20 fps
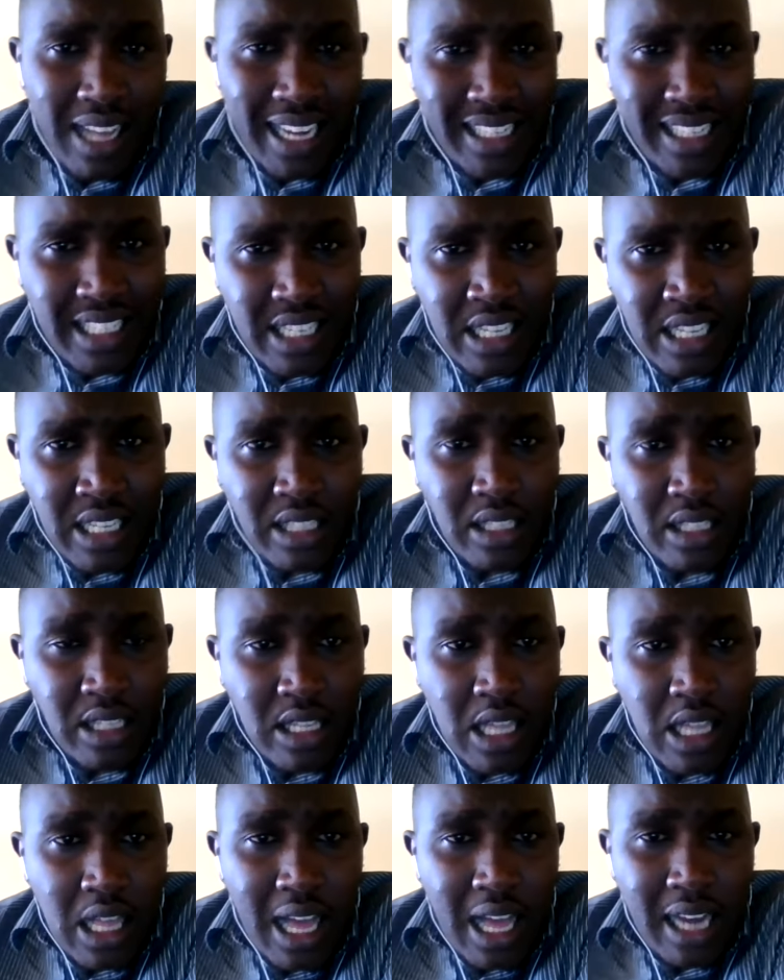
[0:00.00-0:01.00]
at least
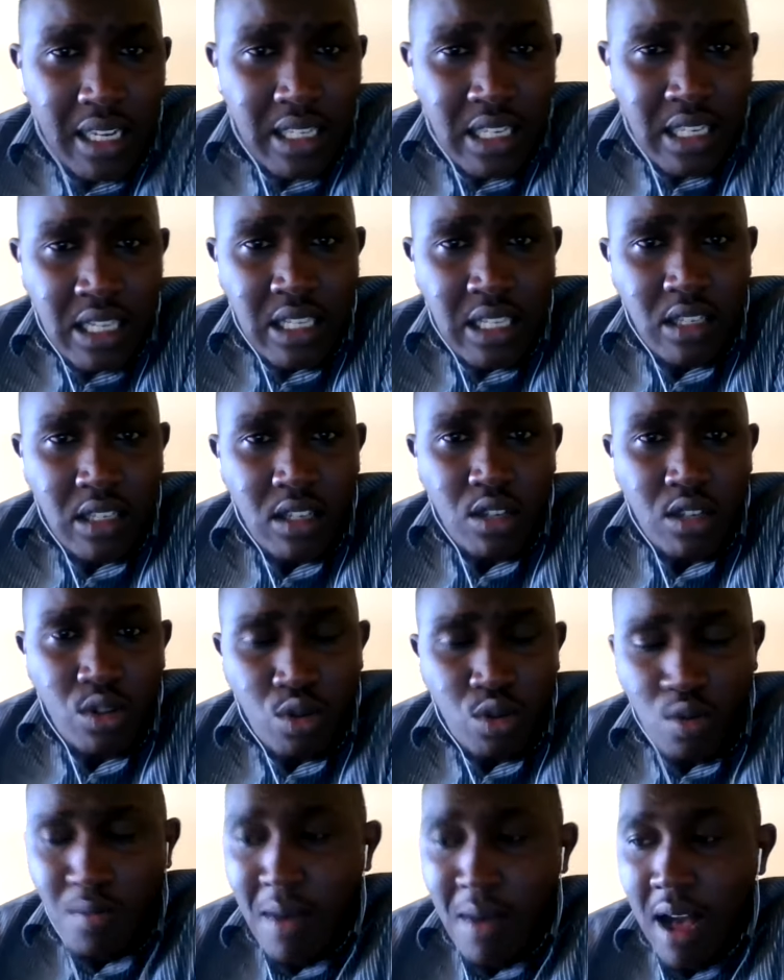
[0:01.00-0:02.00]
at least
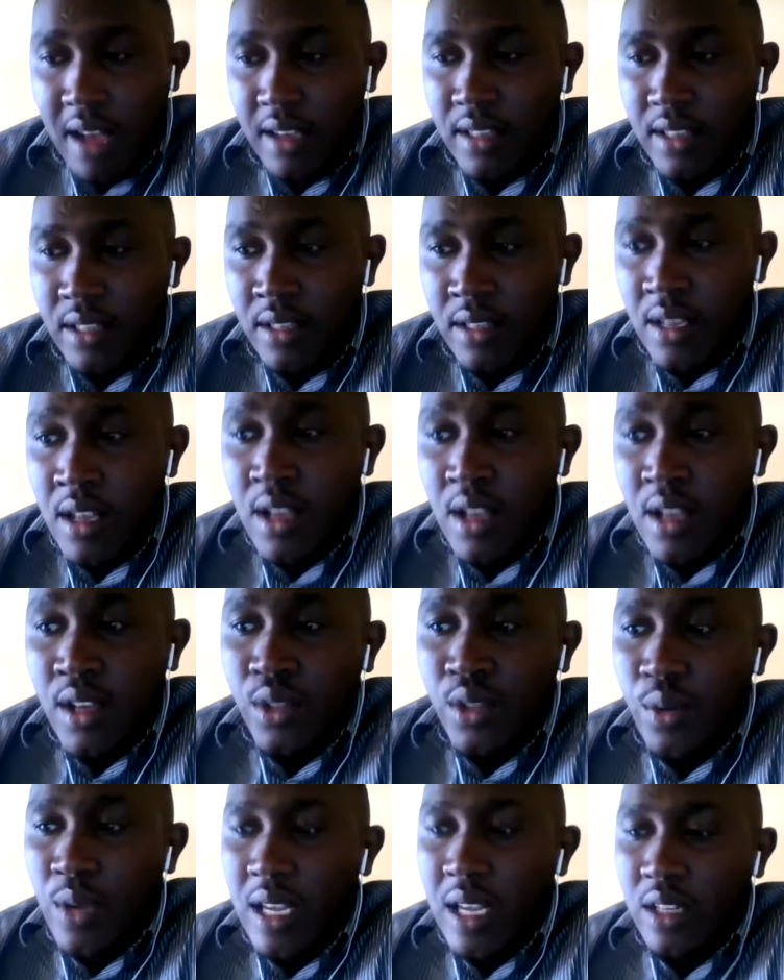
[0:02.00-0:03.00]
two marks
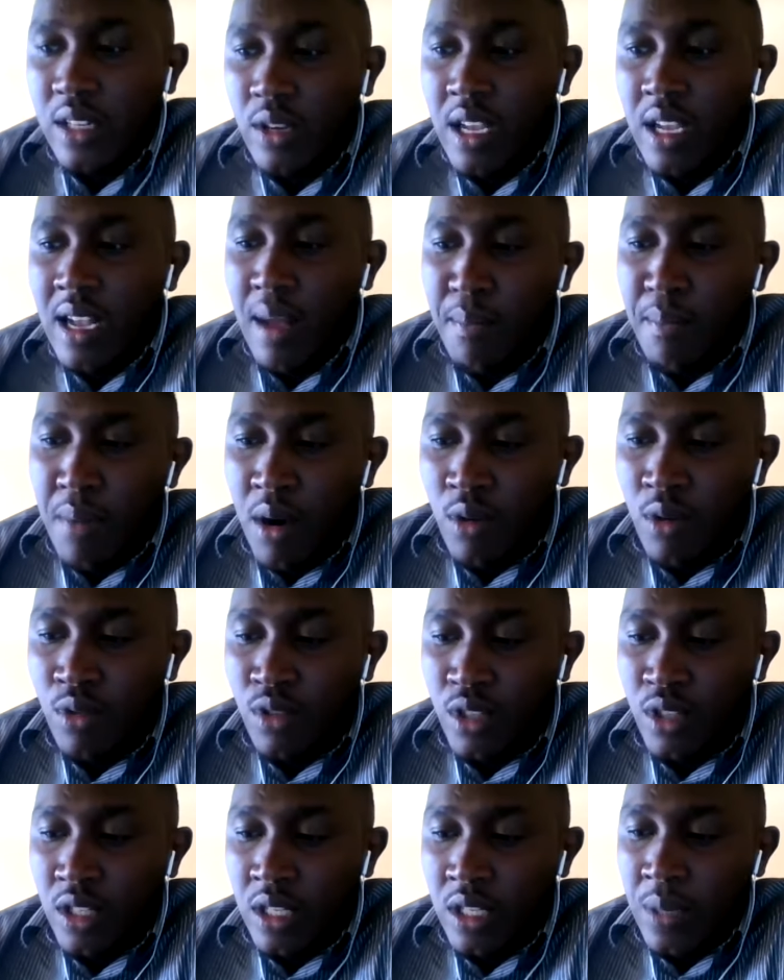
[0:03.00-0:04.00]
so we are talking
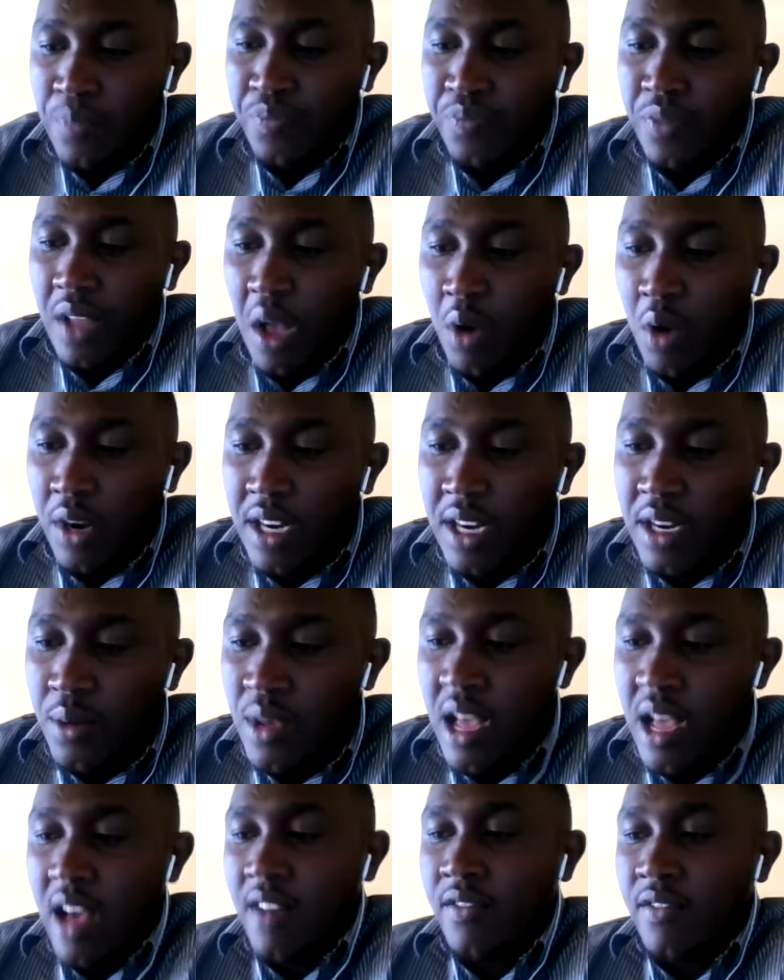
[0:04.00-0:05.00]
about already
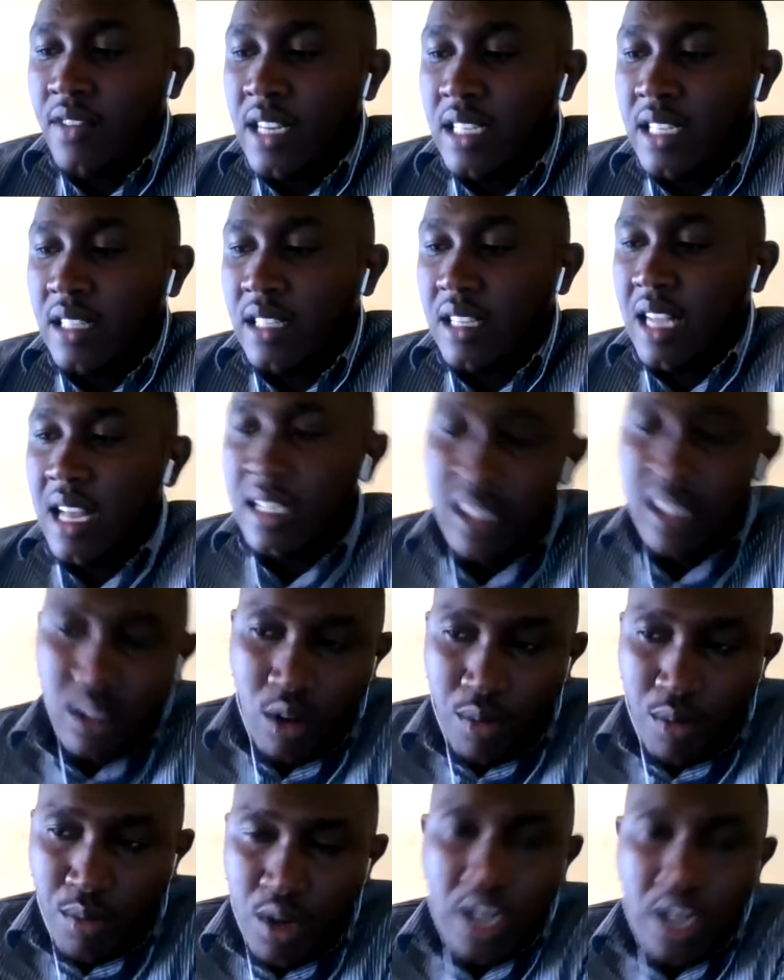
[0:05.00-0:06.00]
we have discussed
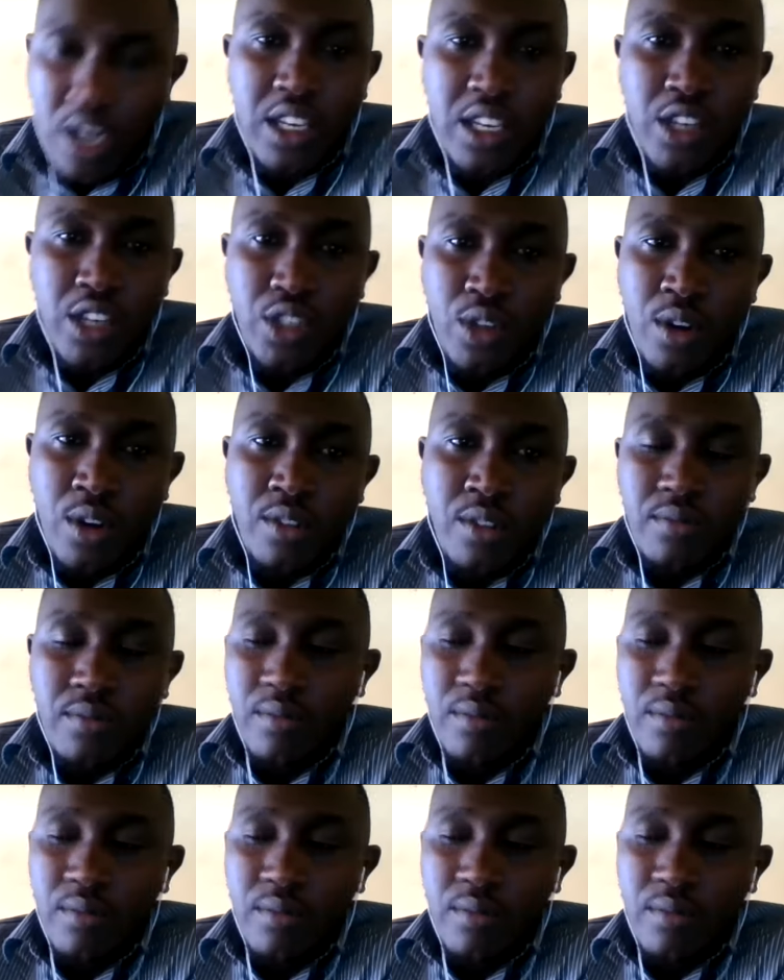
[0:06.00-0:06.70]
communication